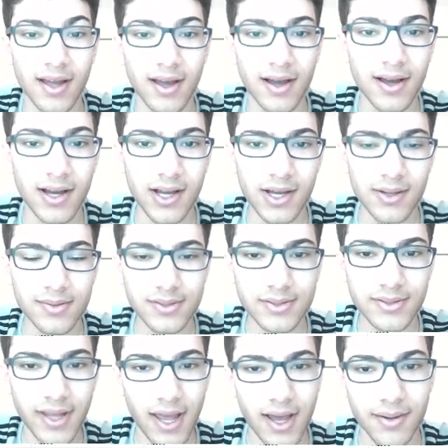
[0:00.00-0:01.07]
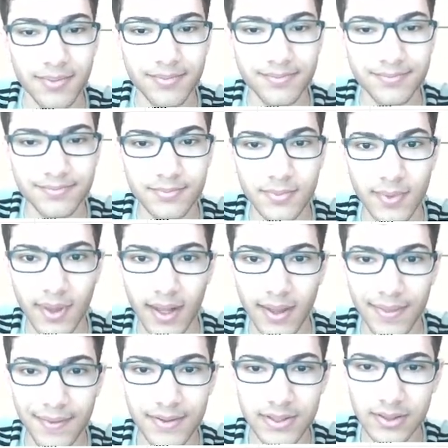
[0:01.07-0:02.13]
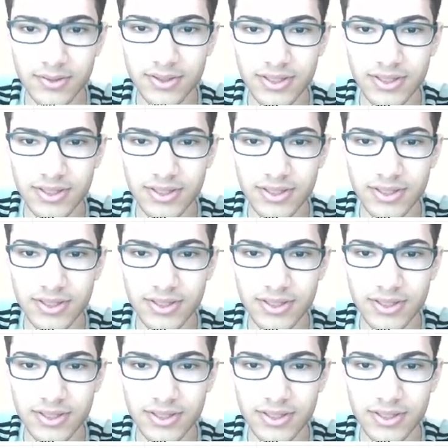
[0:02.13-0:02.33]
So yeah, there's also